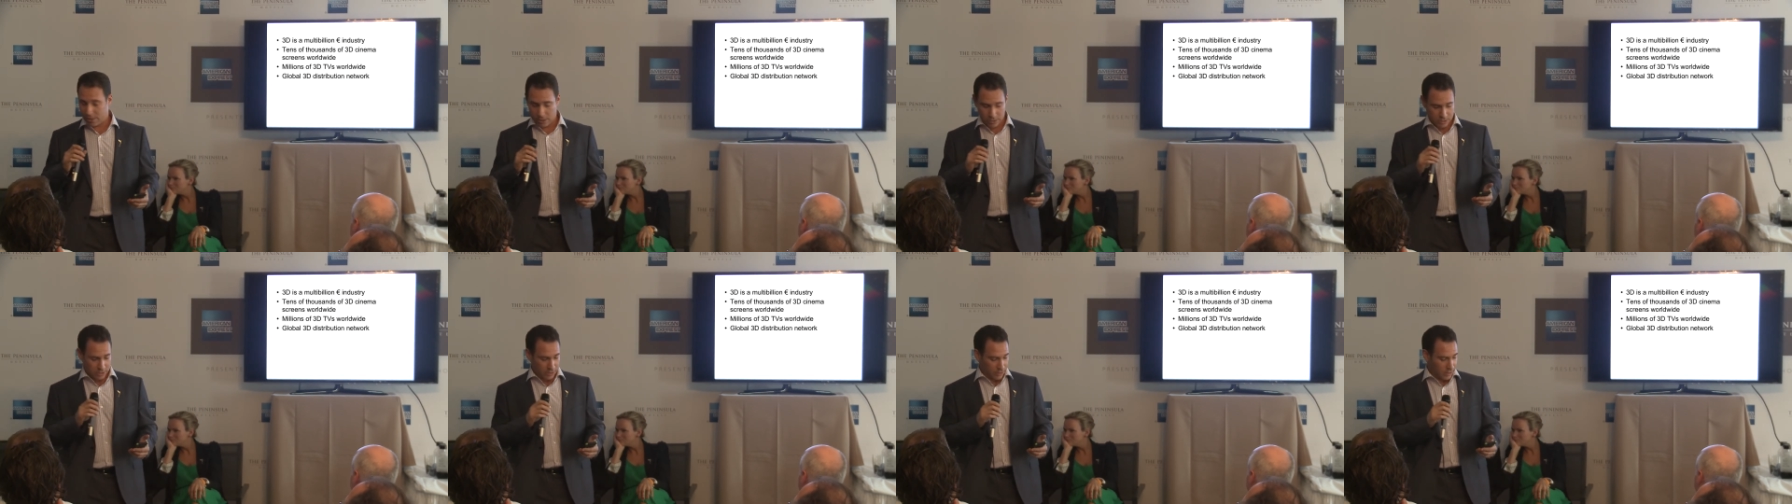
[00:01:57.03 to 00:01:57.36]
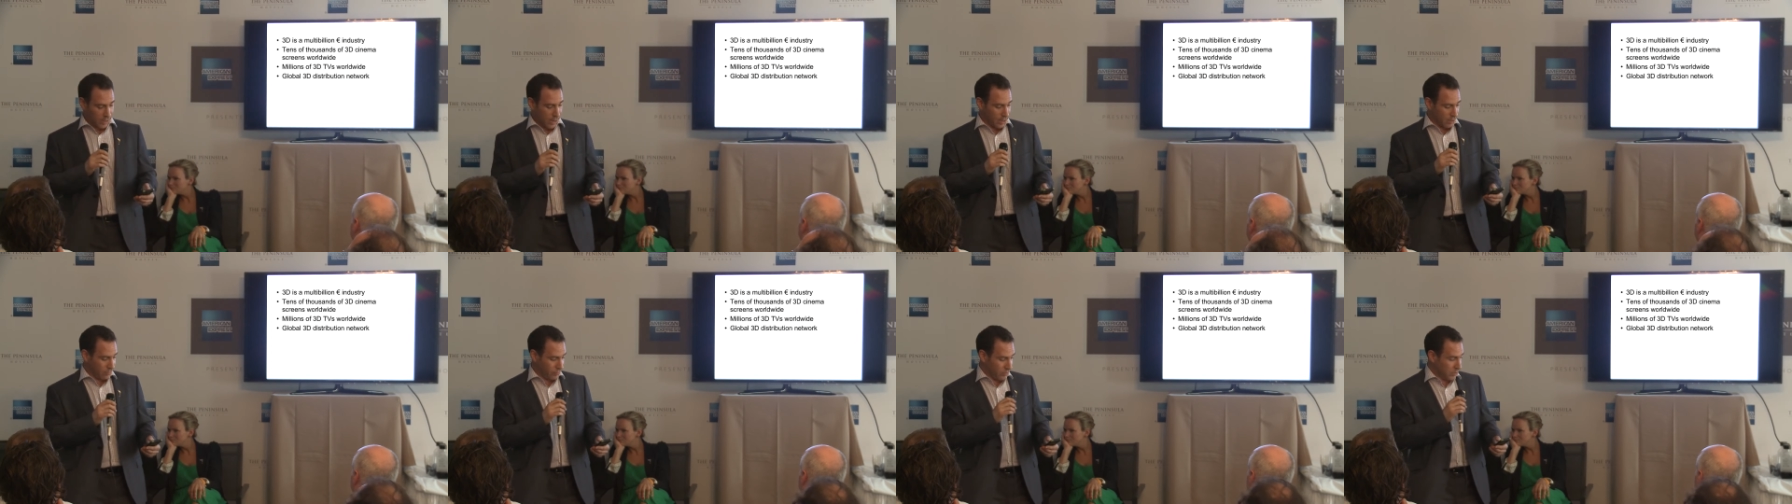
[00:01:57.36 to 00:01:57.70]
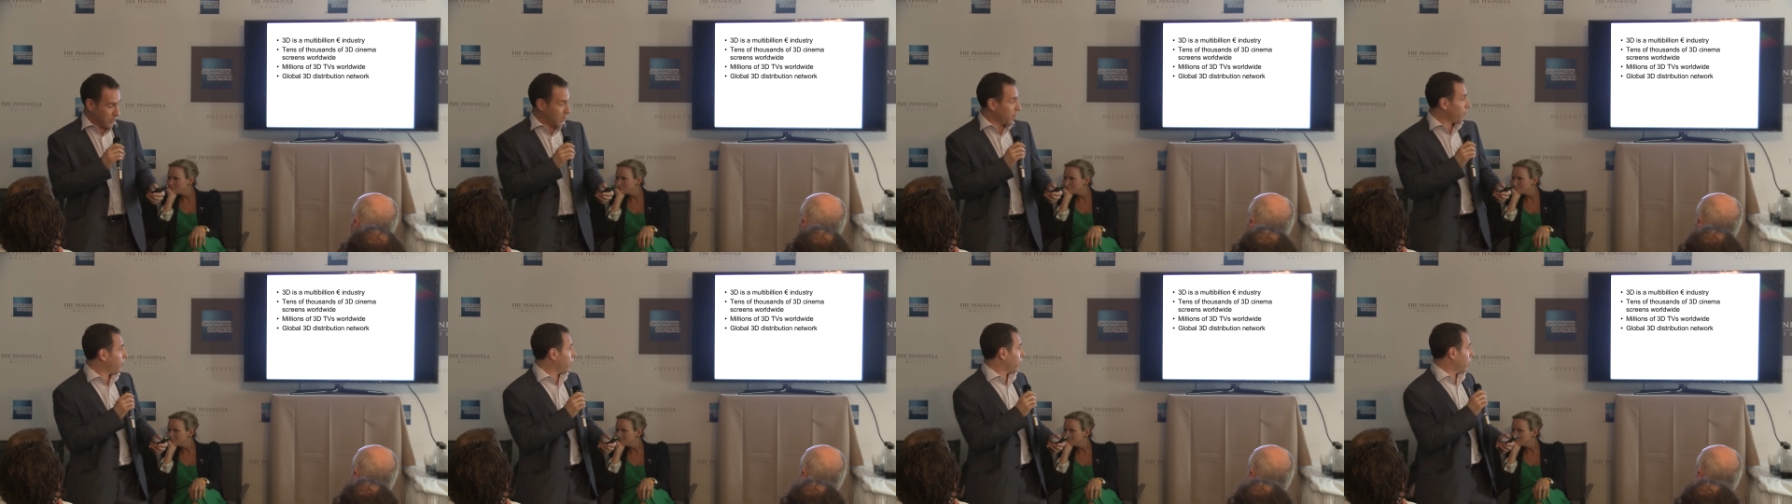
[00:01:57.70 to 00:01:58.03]
There's a lot of
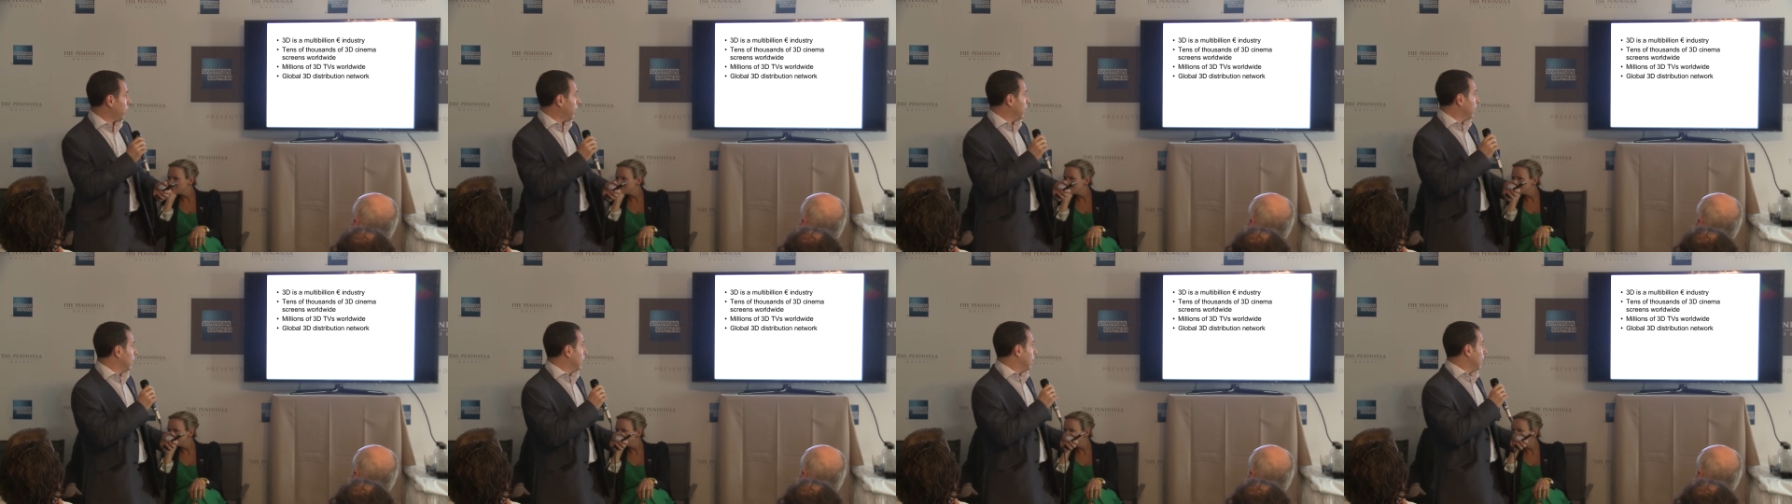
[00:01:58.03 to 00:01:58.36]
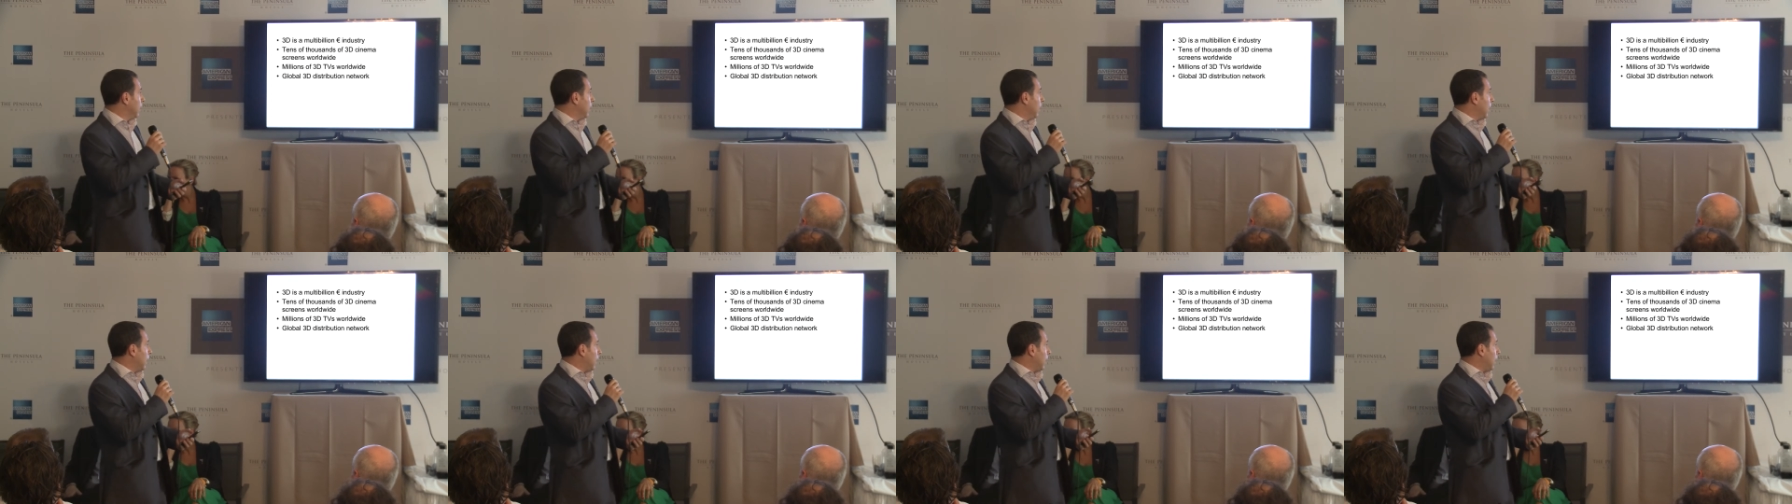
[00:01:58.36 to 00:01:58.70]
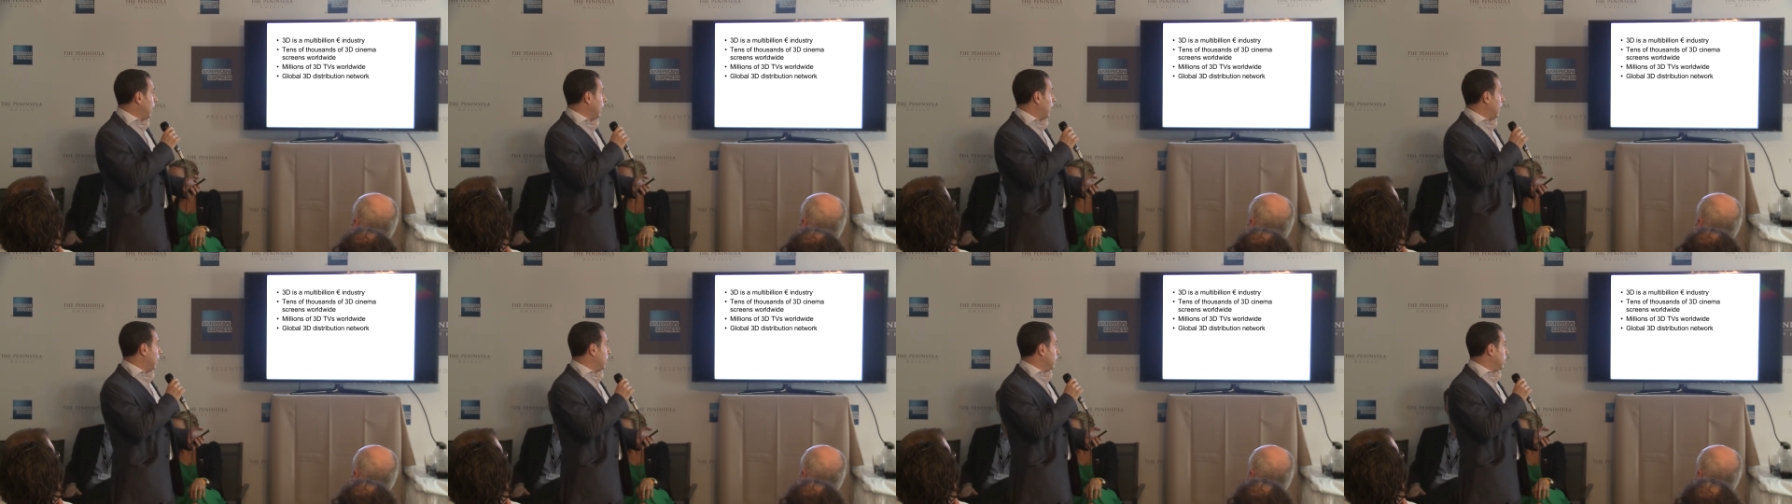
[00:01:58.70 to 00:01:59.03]
different
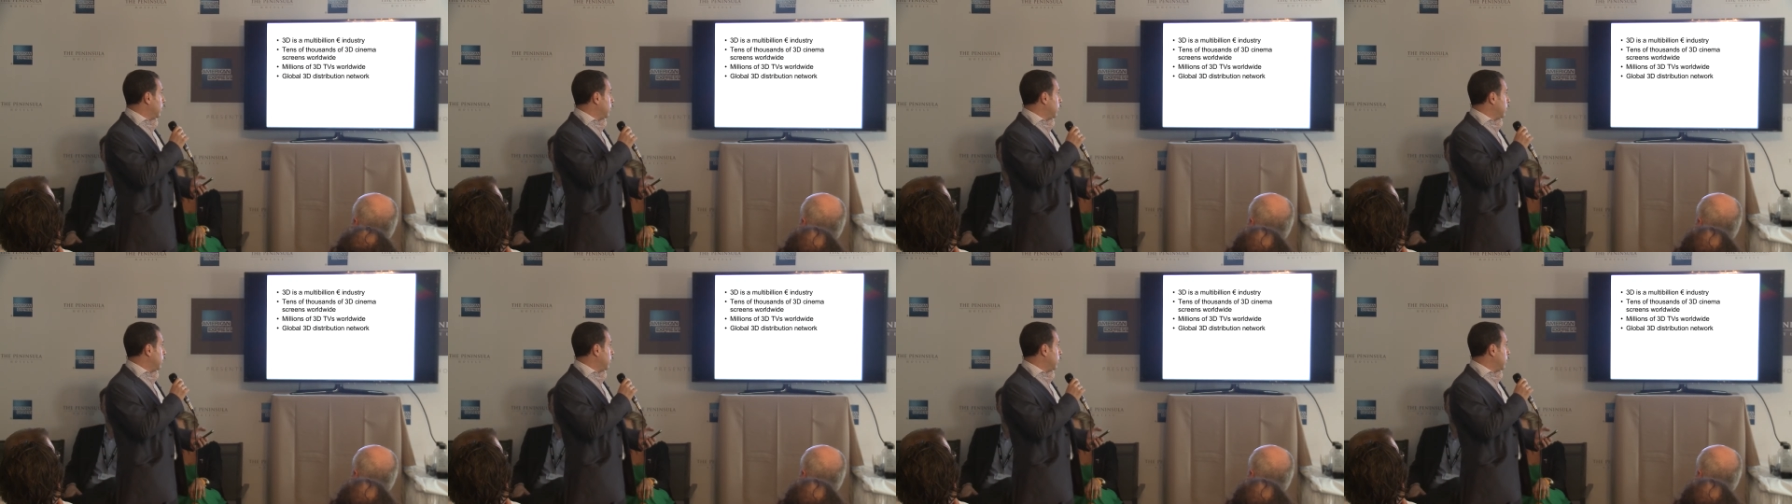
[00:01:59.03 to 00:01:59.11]
uh,